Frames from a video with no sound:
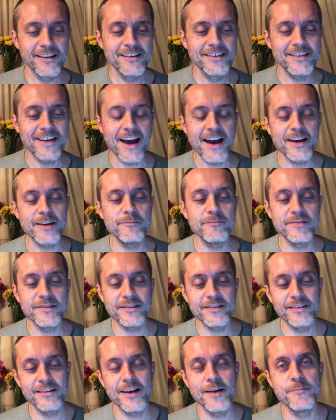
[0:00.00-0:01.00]

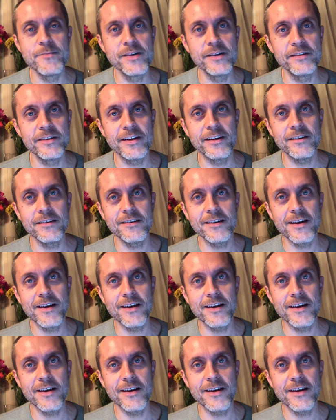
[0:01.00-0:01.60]
times $1 million,